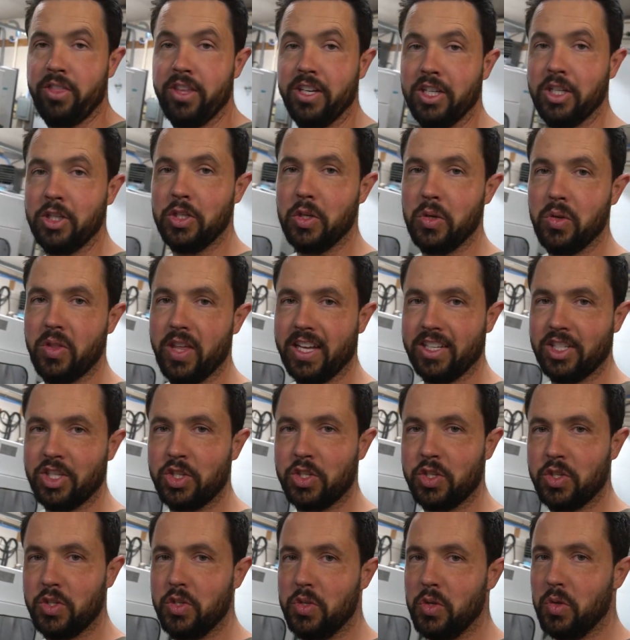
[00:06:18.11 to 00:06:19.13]
thing to do,
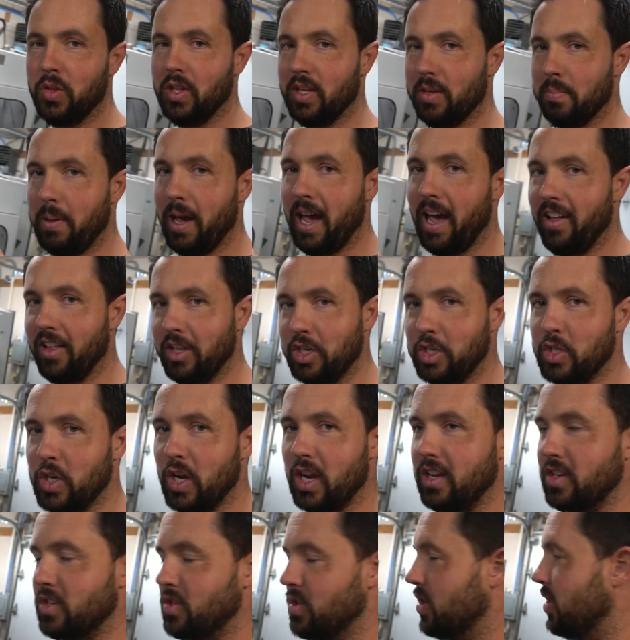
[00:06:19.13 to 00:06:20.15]
that's do the pallet
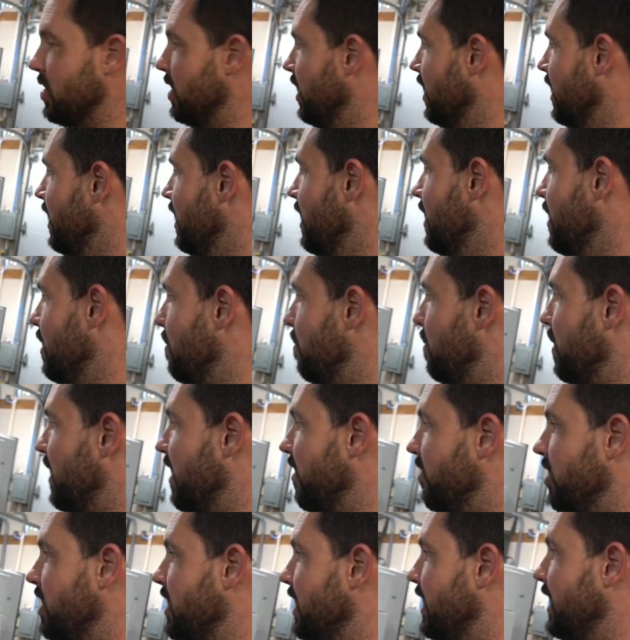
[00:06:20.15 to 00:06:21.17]
changer, but
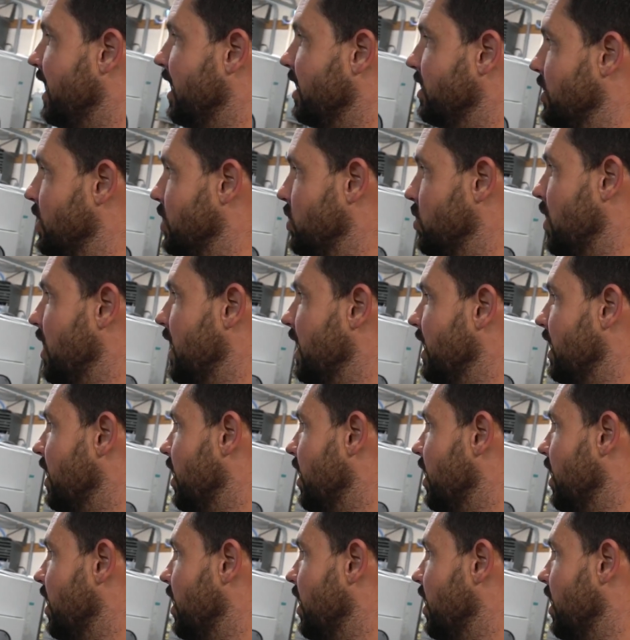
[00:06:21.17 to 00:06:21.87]
everything else is ready to